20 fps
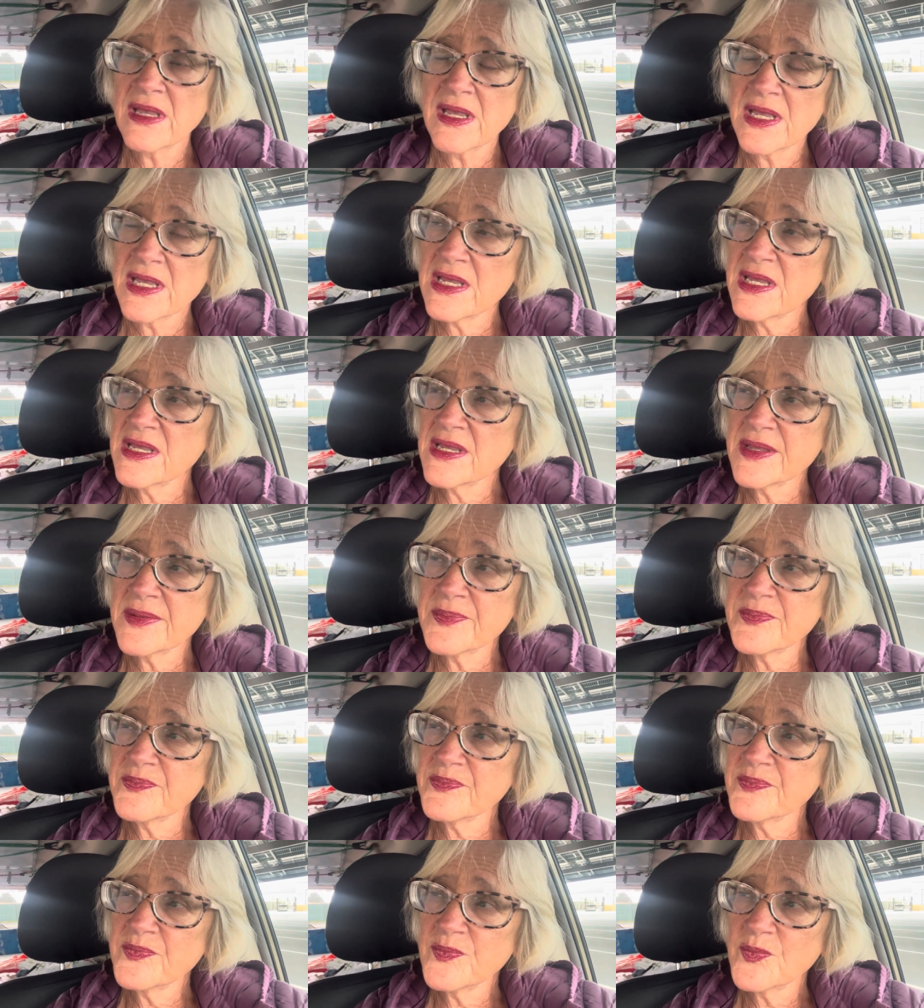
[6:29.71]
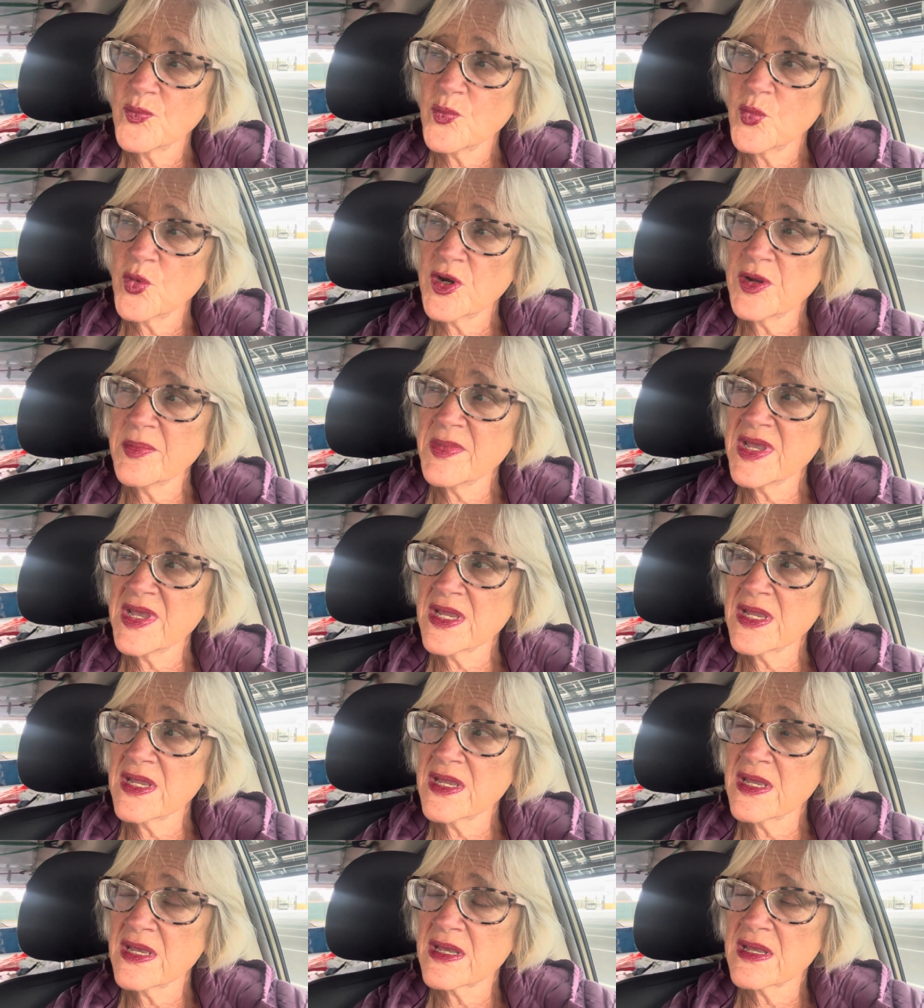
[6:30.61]
Um, one of
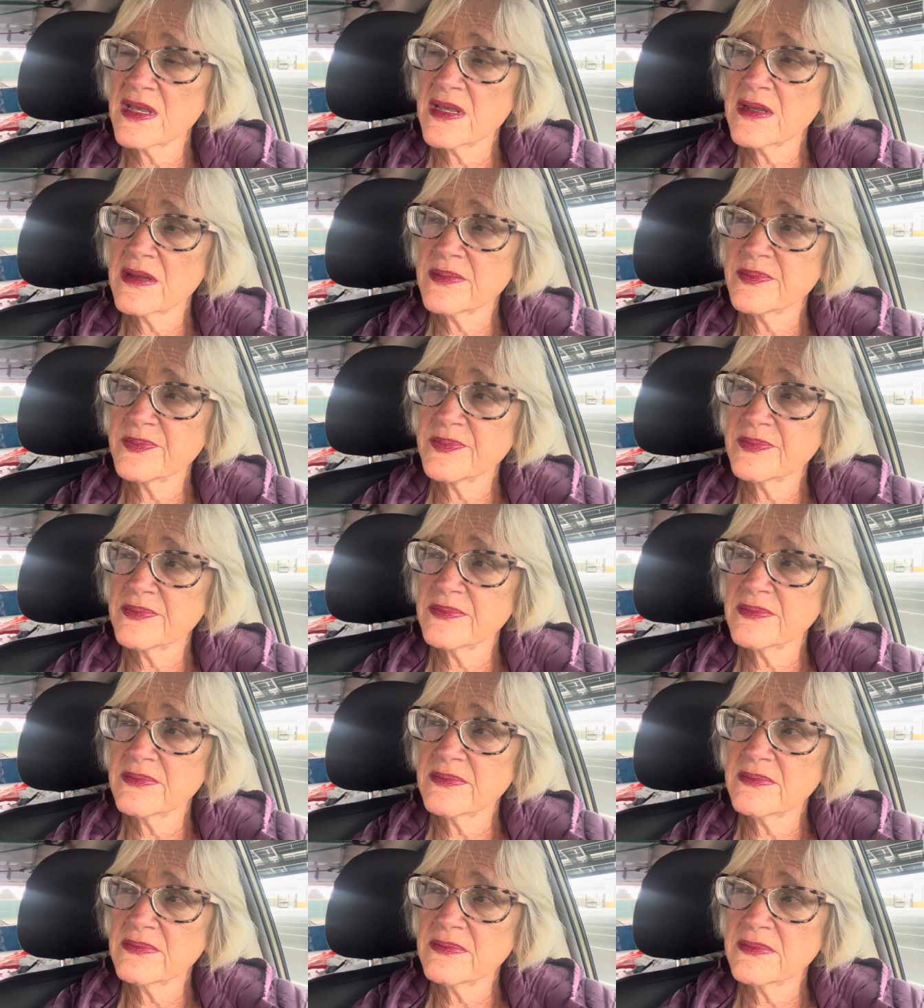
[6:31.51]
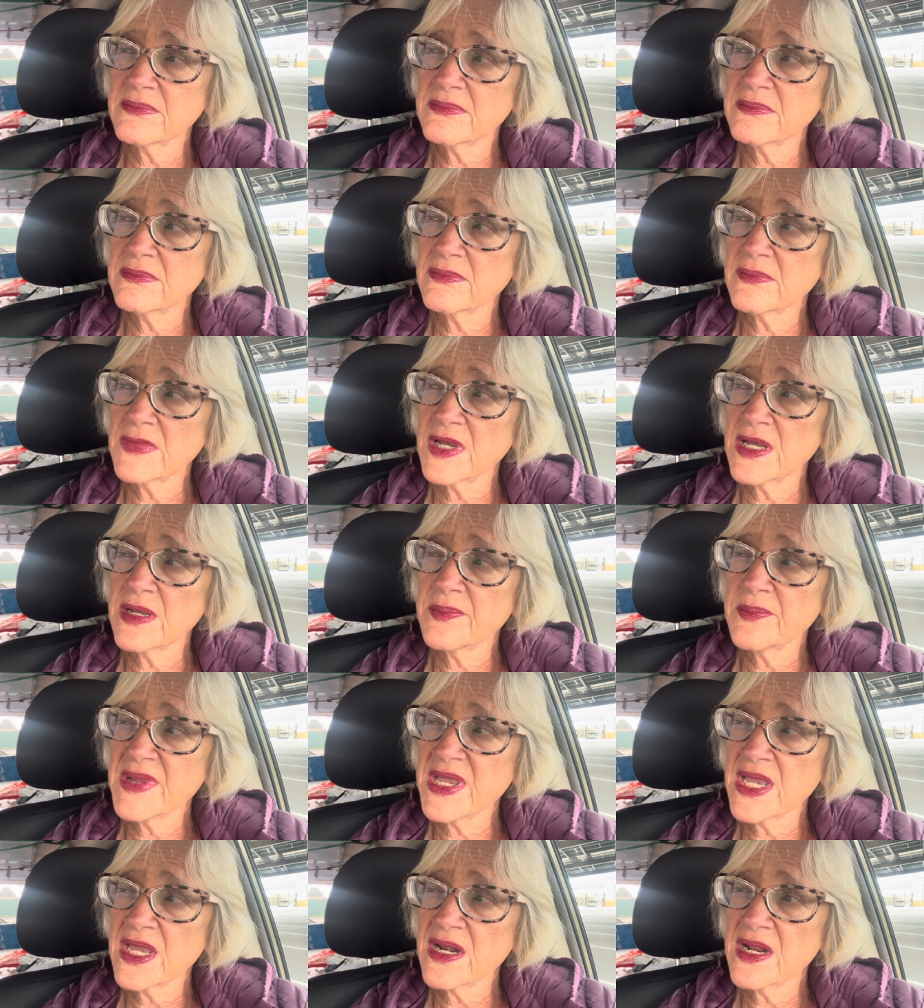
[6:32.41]
my, uh, a
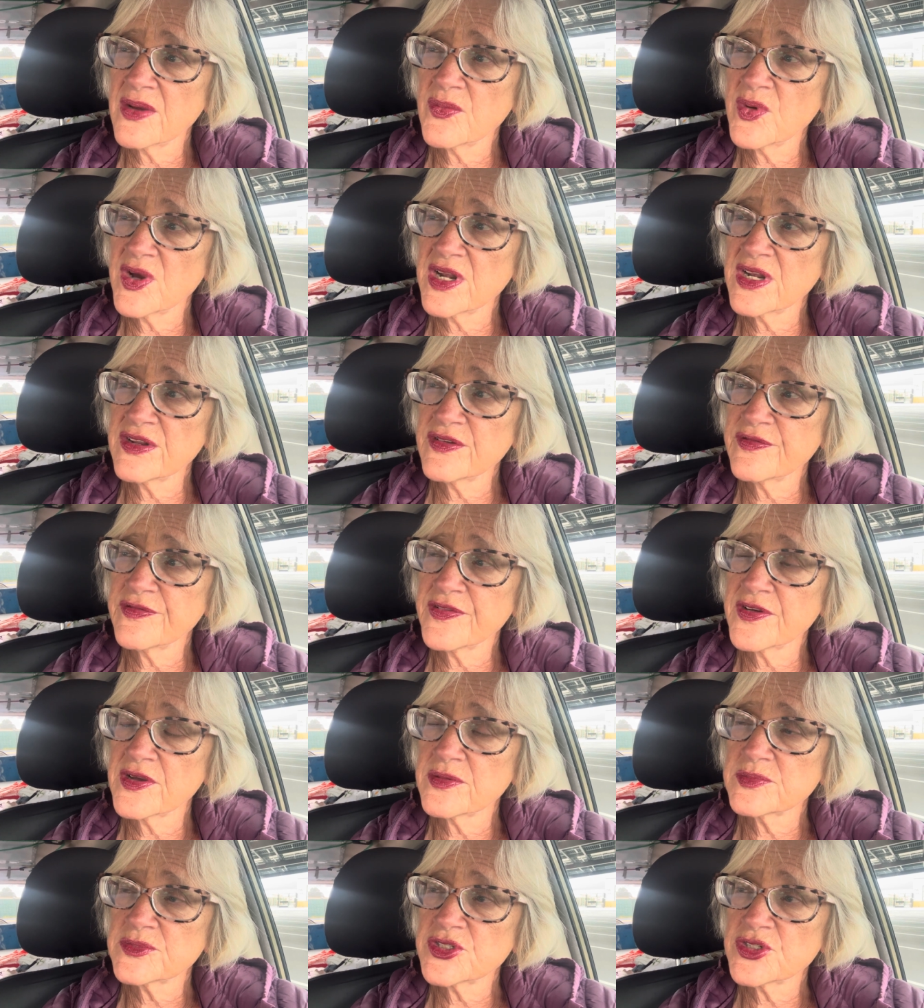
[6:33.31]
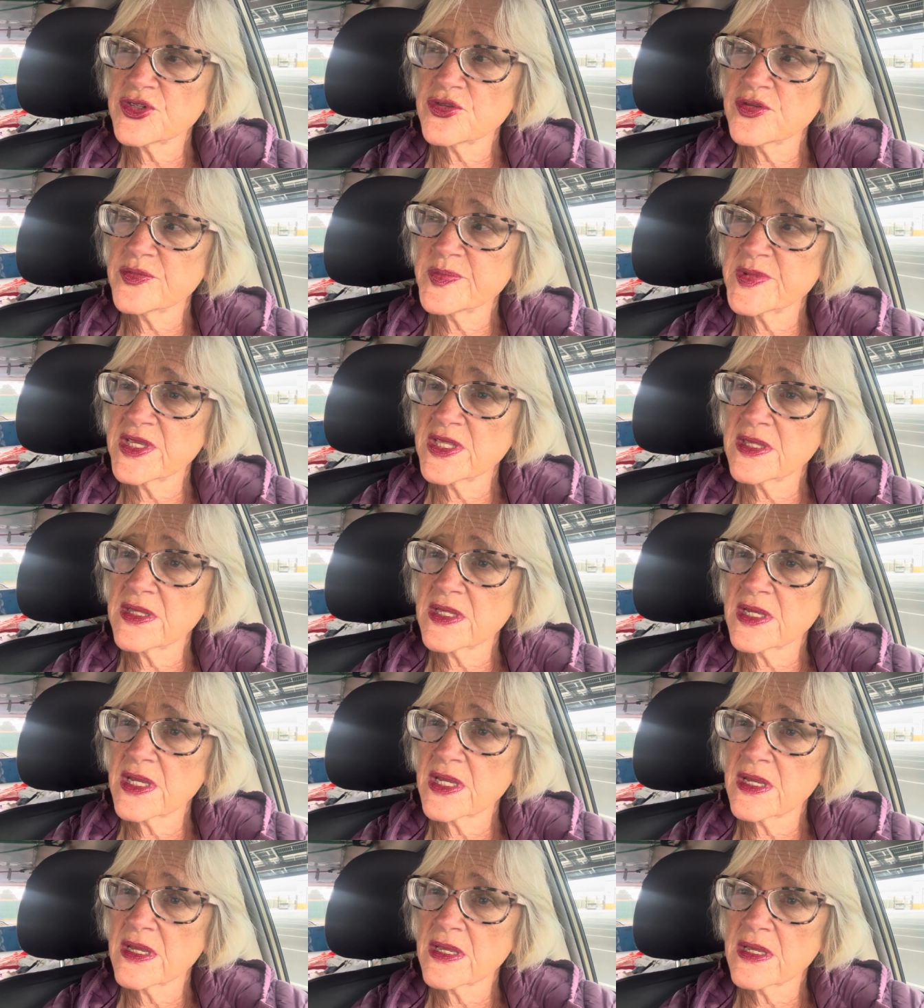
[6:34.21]
man I rented from told me
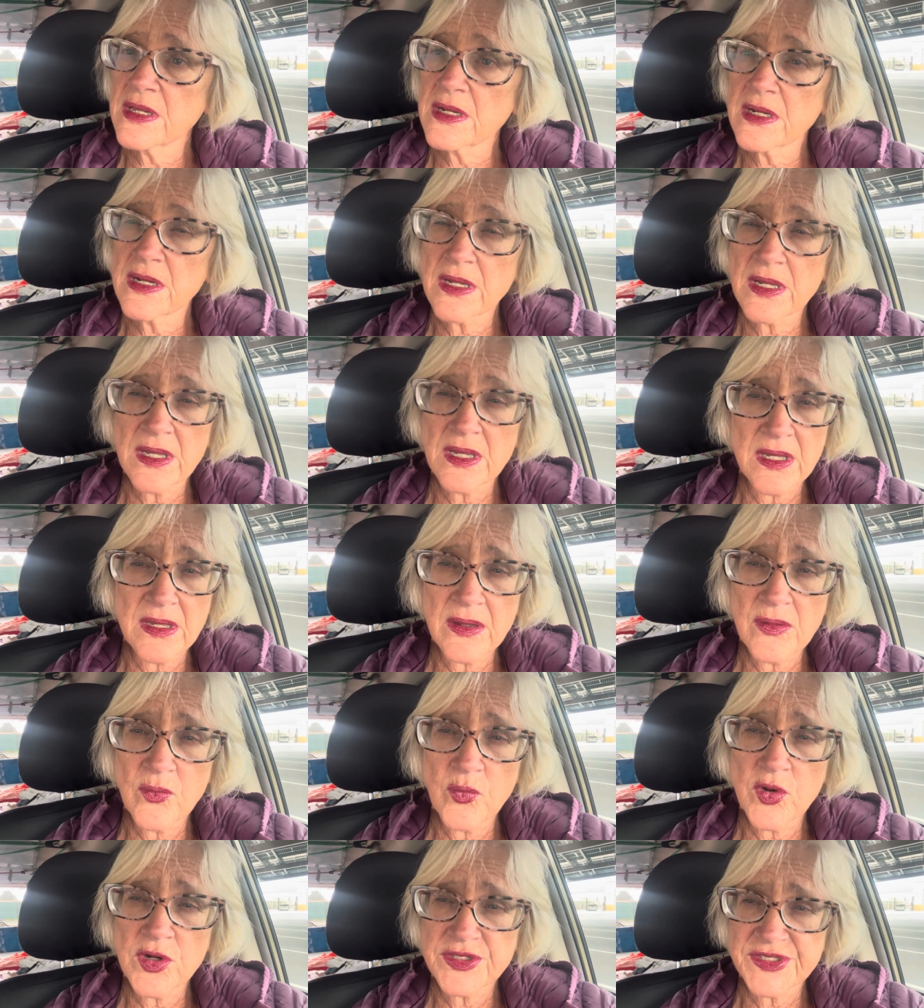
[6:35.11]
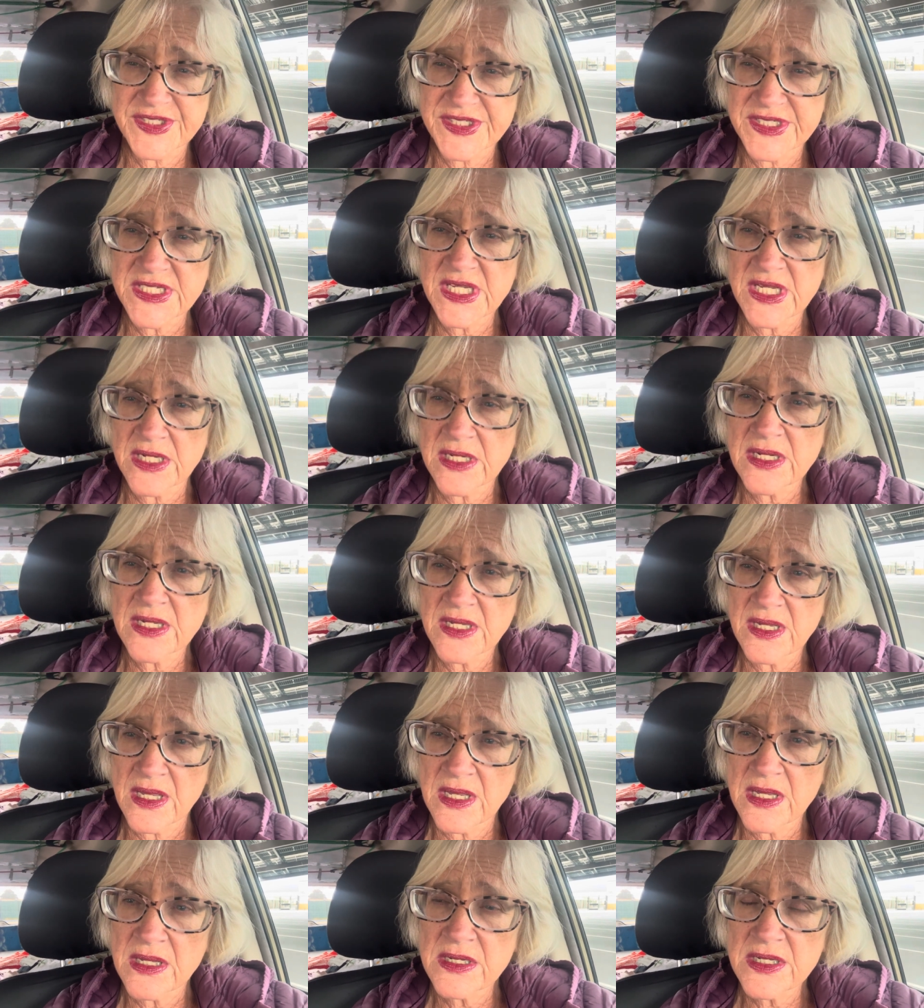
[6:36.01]
that we're standing
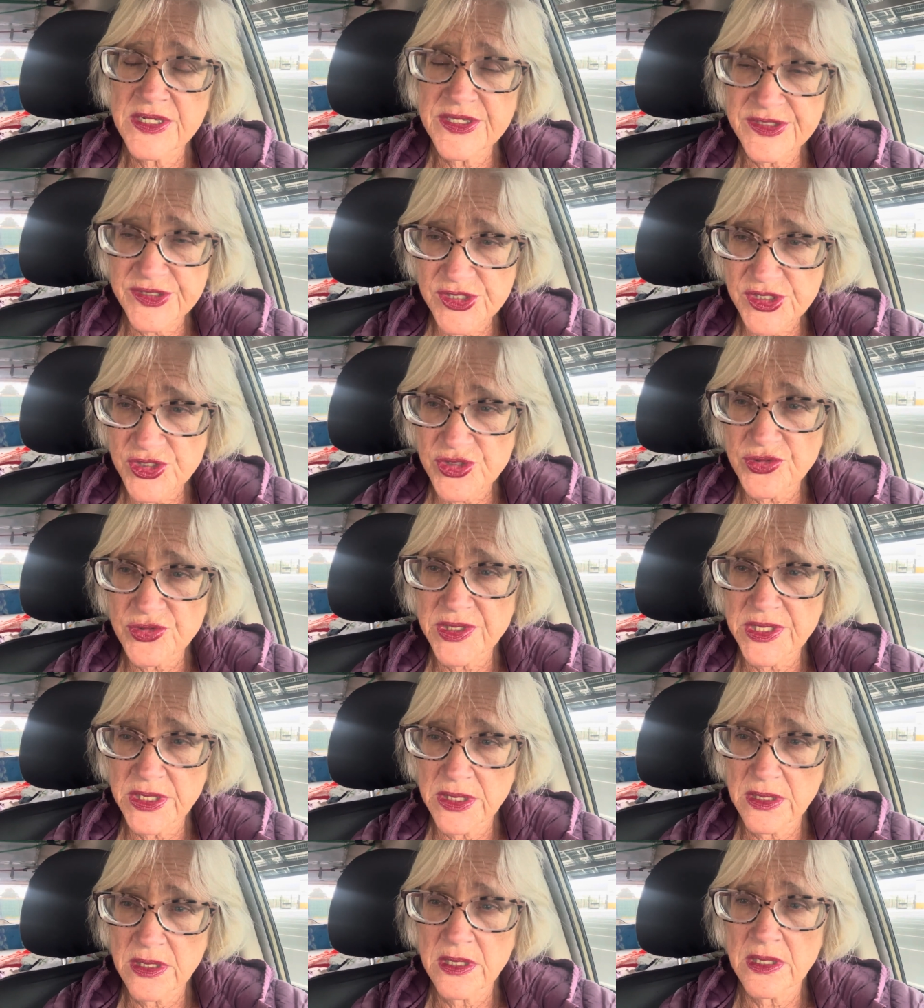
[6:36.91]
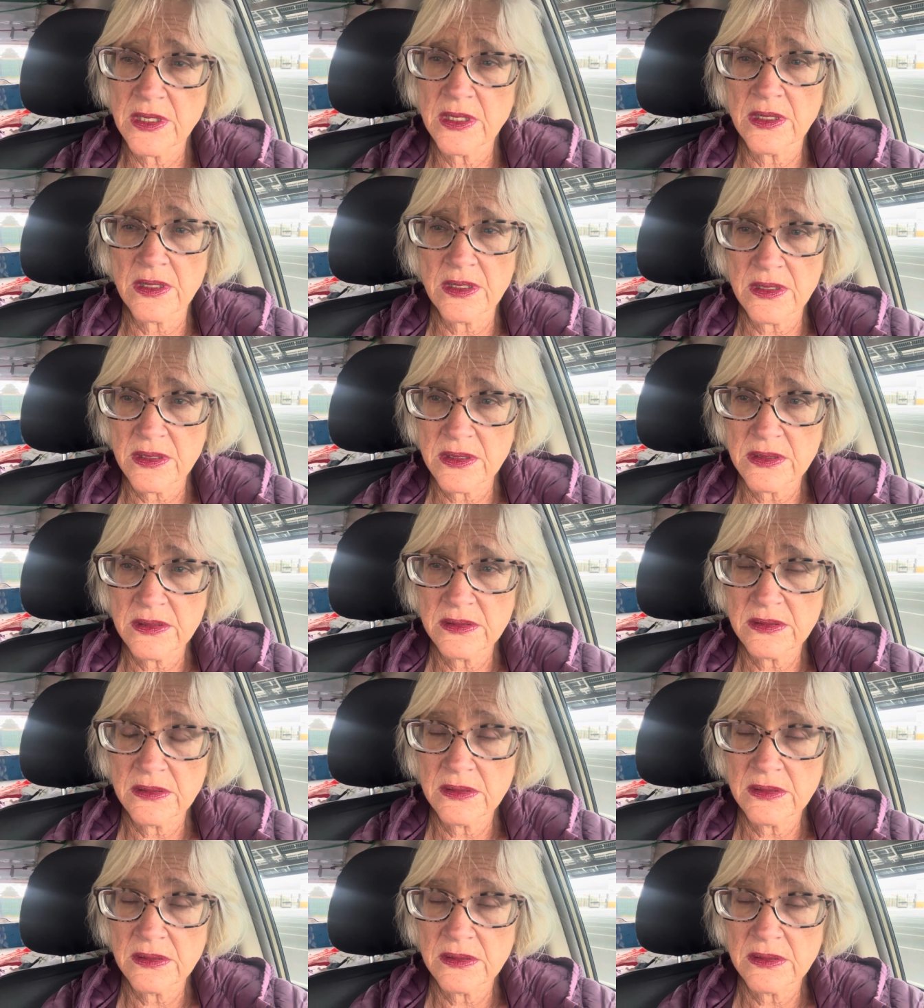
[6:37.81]
on history here.